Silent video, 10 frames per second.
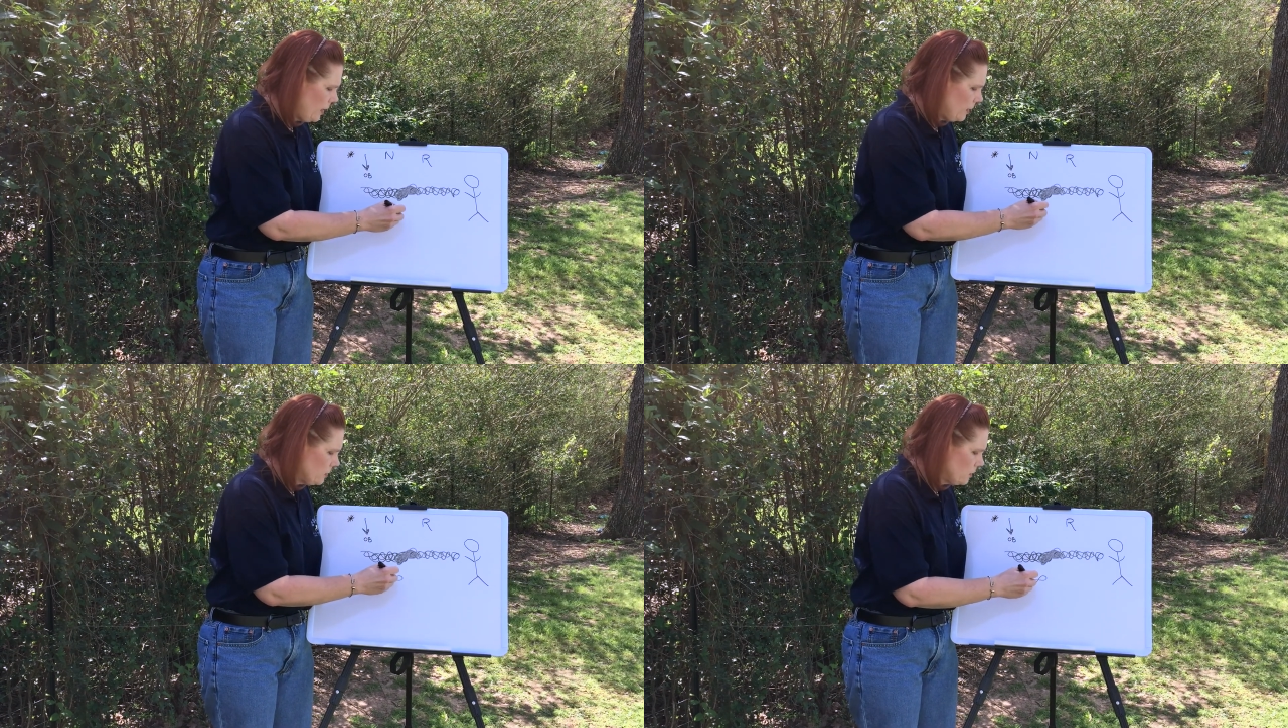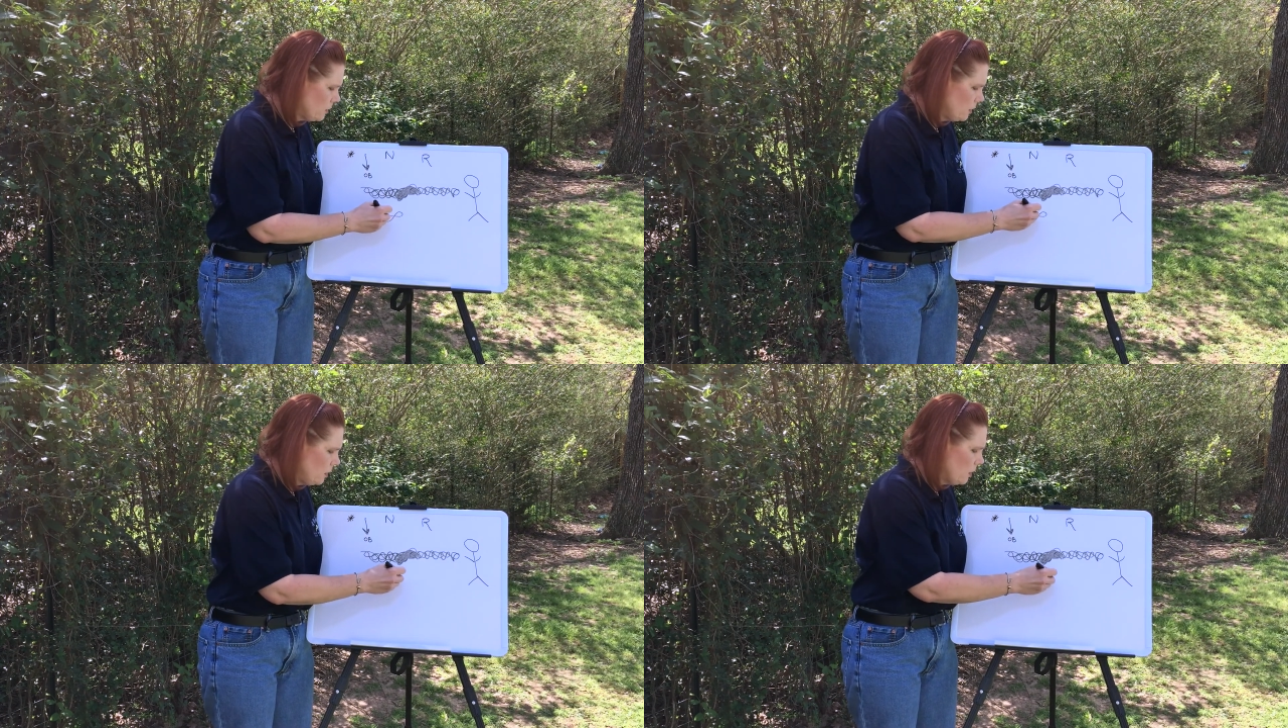this.
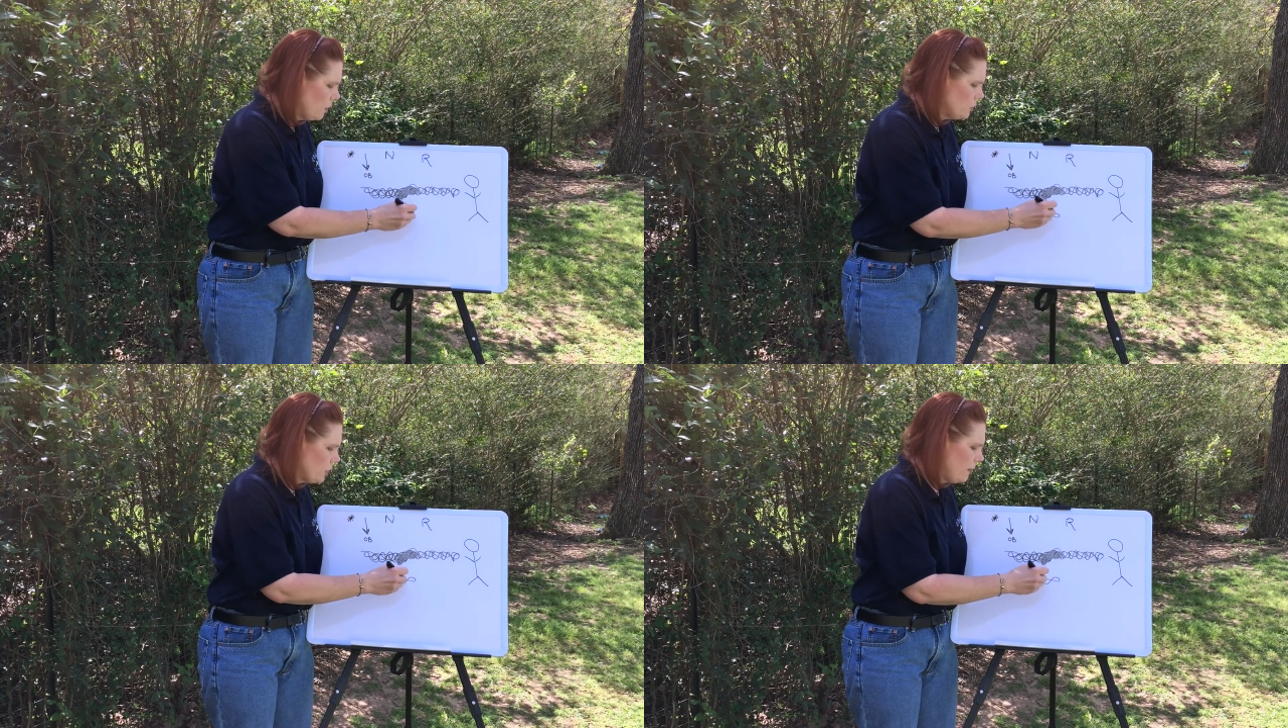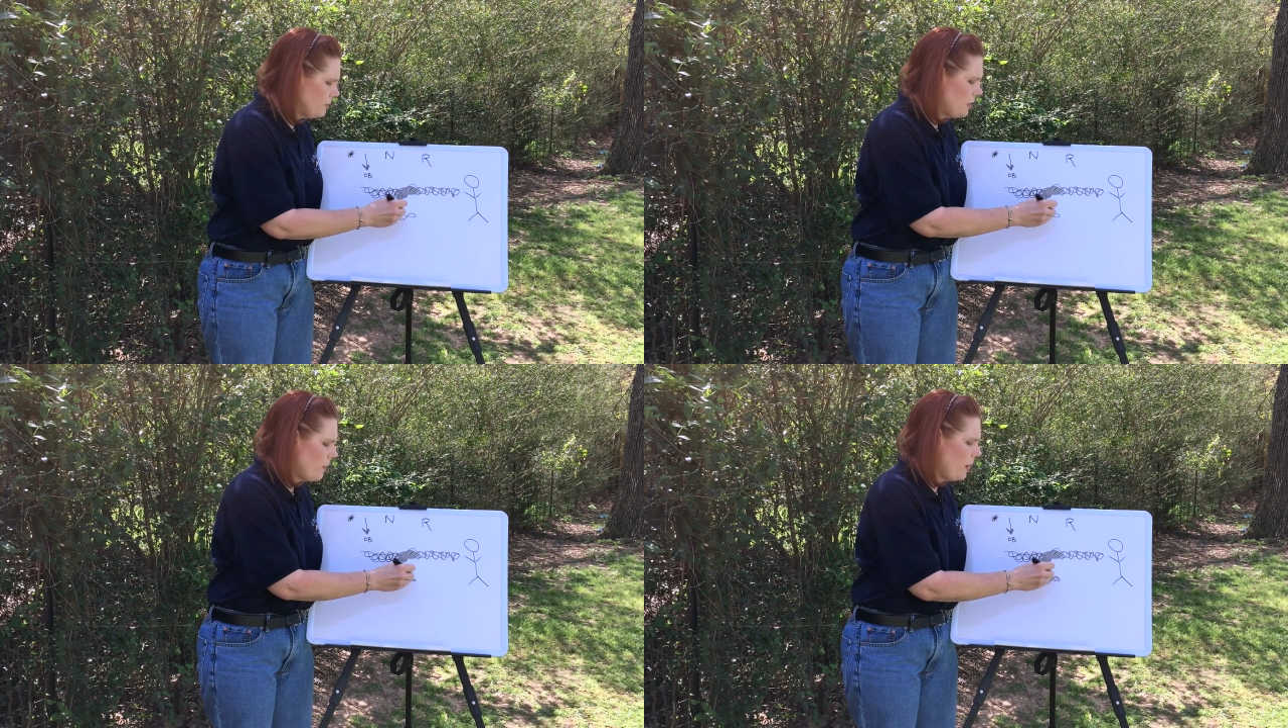Of course, you're going to
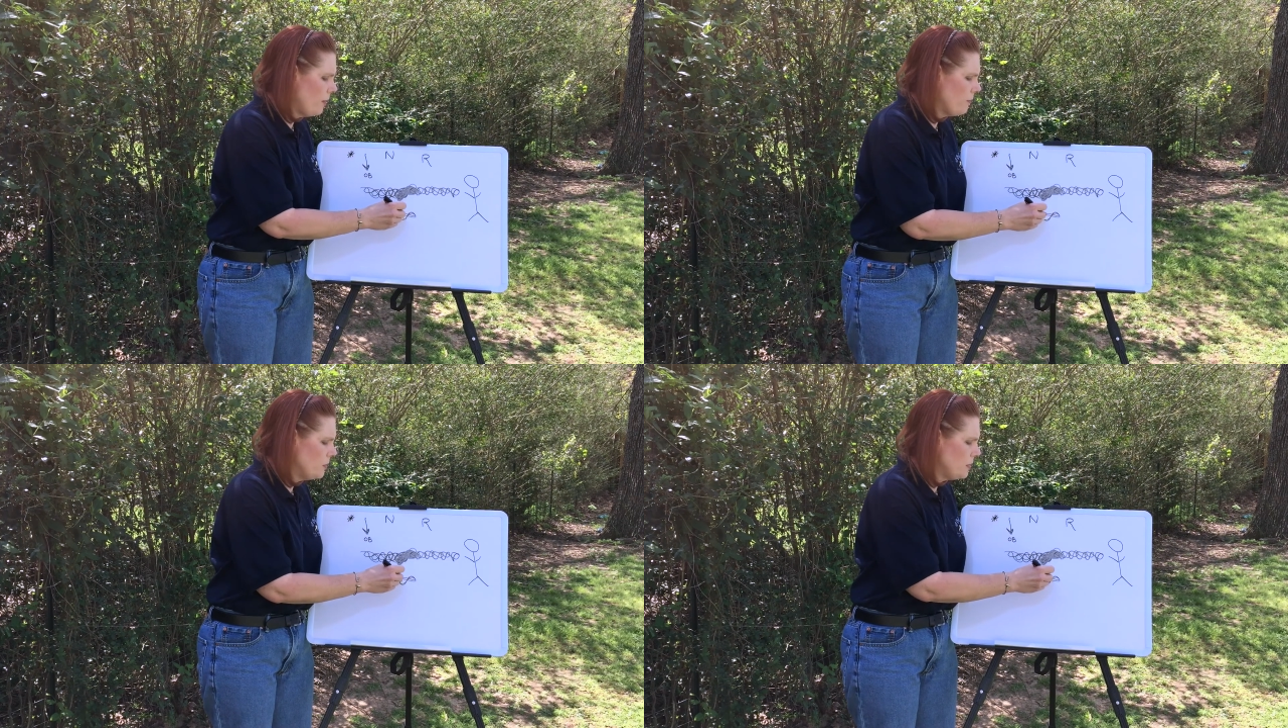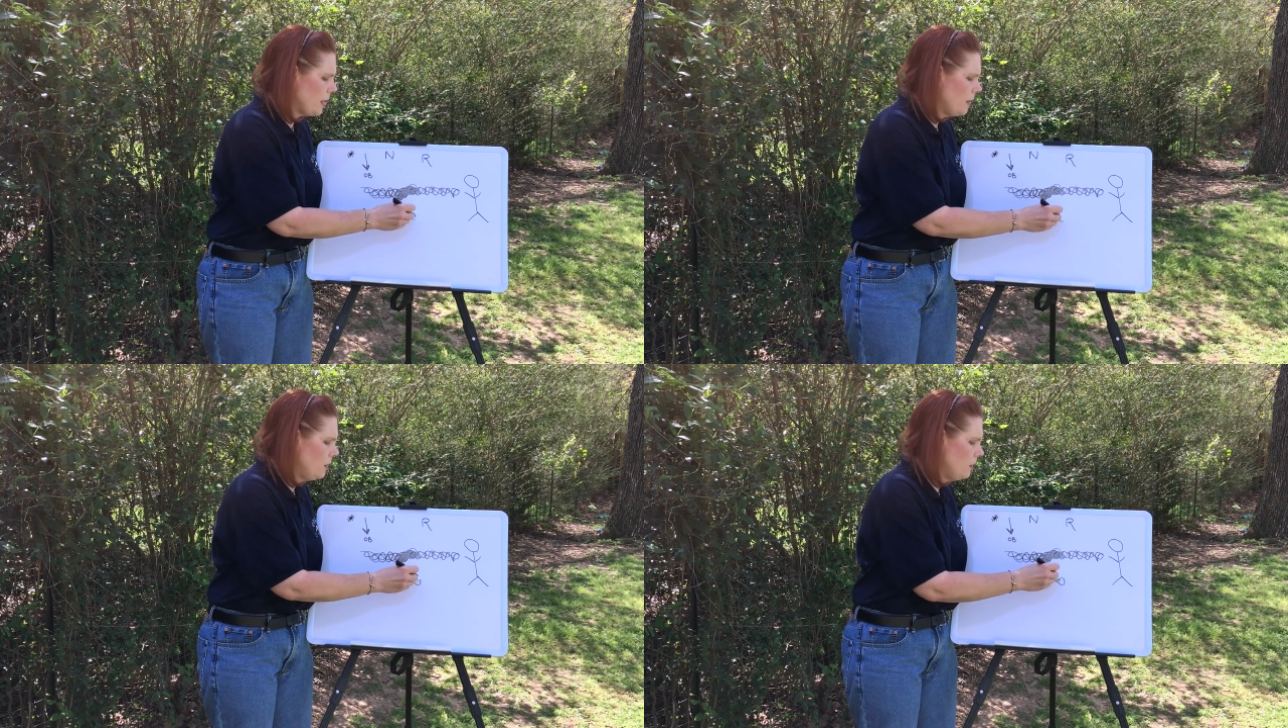have to stay right here for a
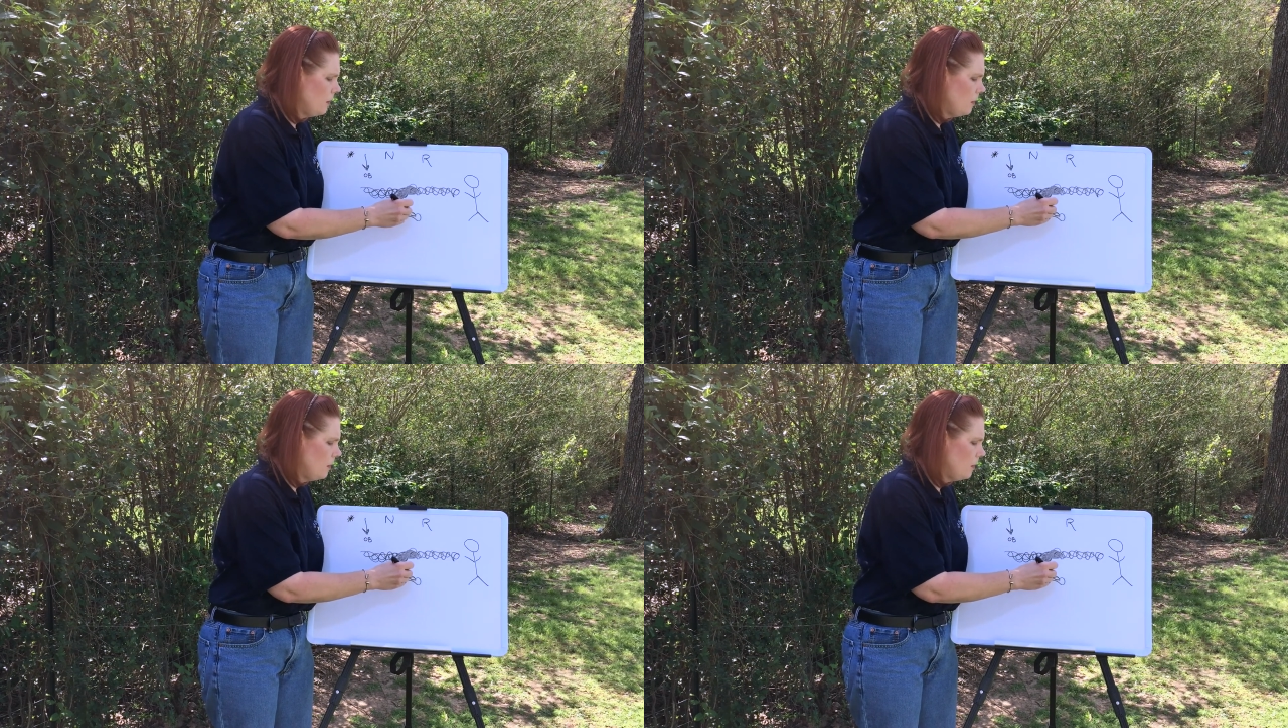second.